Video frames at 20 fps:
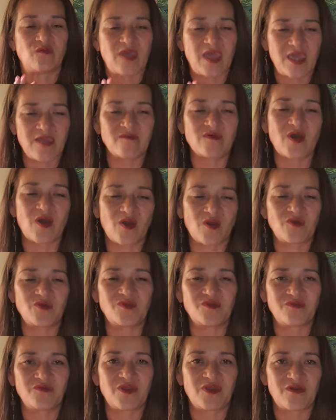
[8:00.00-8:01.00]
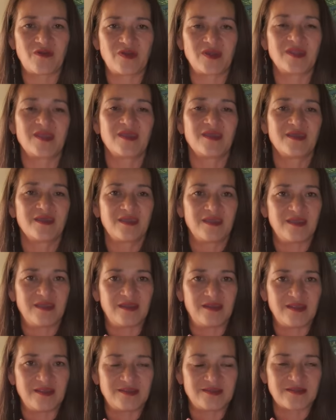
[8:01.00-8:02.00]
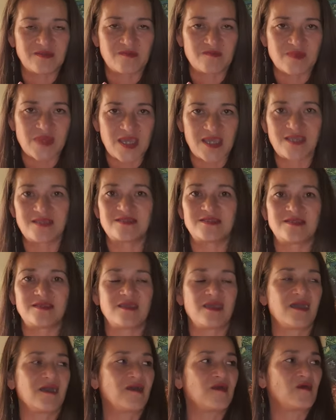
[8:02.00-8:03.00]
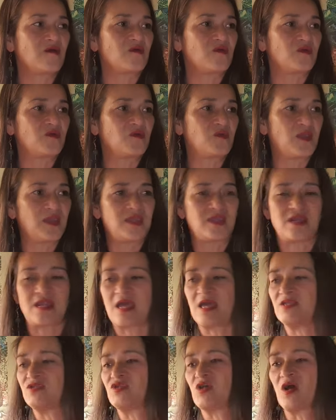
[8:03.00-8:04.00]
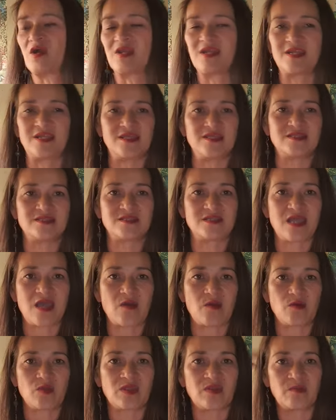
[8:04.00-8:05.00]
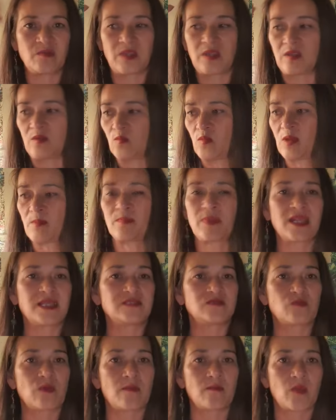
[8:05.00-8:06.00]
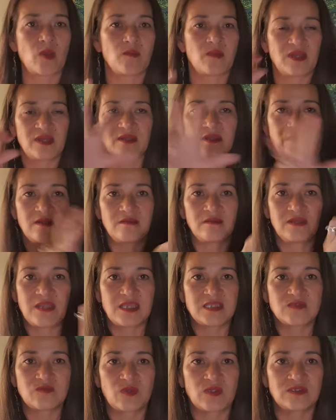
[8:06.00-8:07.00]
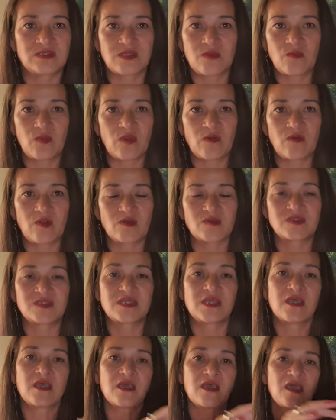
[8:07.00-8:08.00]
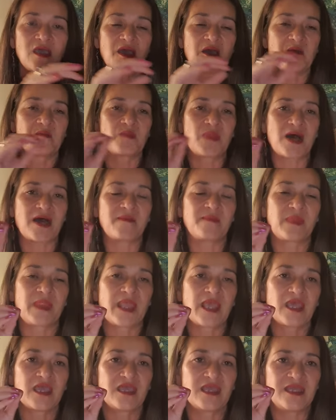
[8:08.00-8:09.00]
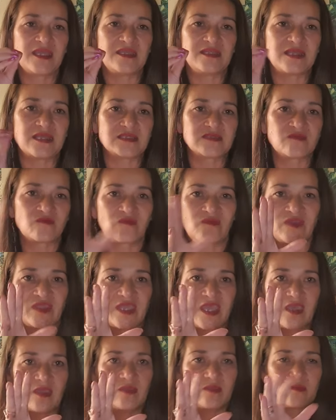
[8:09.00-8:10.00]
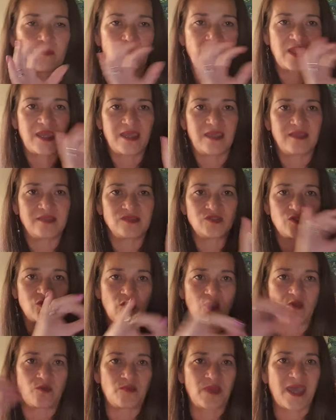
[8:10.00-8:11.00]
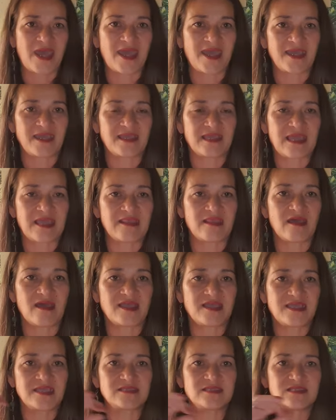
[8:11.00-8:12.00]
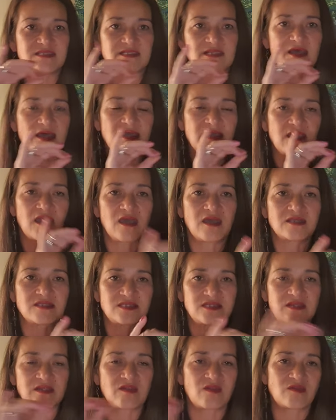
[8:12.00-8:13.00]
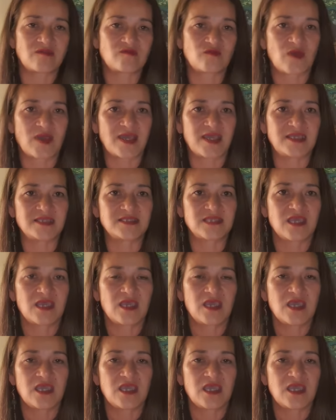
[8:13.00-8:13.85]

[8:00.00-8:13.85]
you've ever owned a ferret, it is amazing how quick and agile it is, and how it can be in one place one moment and next minute somewhere else. But it doesn't forget where to go back. And I guess it's like us in a lot of ways.